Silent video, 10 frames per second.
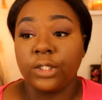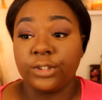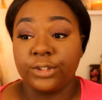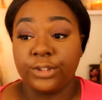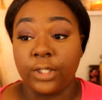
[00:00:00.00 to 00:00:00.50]

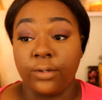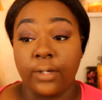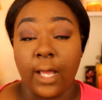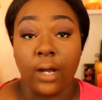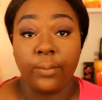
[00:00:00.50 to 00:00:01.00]
So
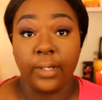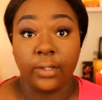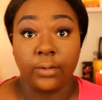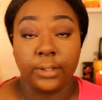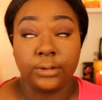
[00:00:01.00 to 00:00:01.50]
now we
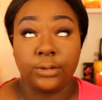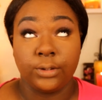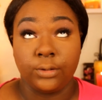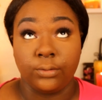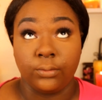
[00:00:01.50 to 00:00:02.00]
are going
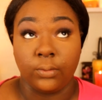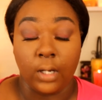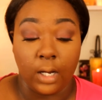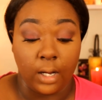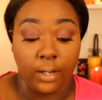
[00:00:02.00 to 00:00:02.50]
to
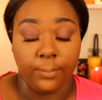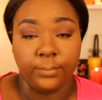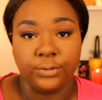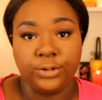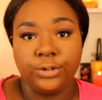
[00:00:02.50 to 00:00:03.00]

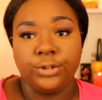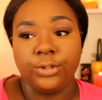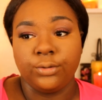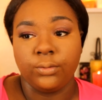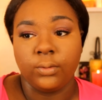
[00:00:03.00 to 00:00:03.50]

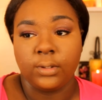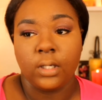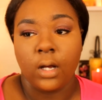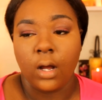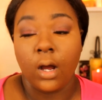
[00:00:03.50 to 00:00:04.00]
do
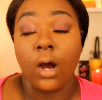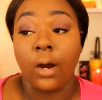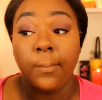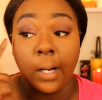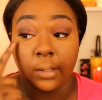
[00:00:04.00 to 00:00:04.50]

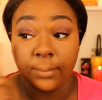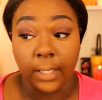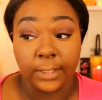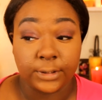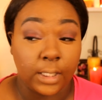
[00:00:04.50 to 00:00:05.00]
our bottom
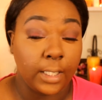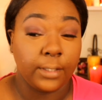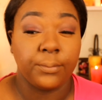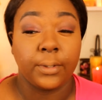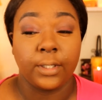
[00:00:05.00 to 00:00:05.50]
lash
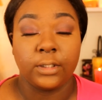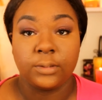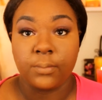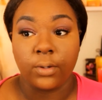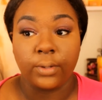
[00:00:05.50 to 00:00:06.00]
line, and we're going to
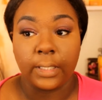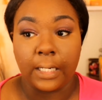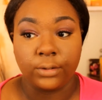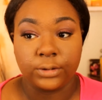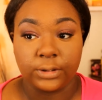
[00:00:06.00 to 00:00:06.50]
smoke it
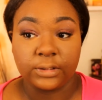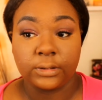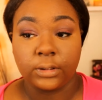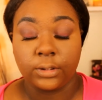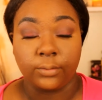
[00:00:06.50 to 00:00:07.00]
out
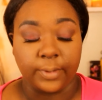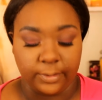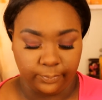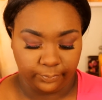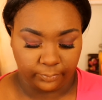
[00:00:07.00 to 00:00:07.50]
just a little
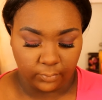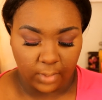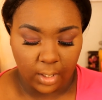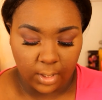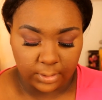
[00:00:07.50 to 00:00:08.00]
bit.
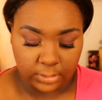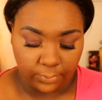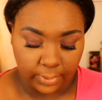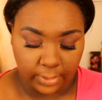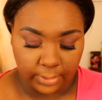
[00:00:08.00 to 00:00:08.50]

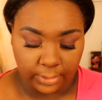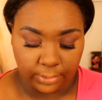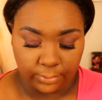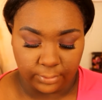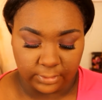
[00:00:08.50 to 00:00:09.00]
So we're going to
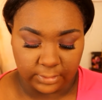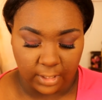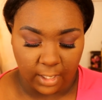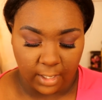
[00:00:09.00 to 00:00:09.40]
use,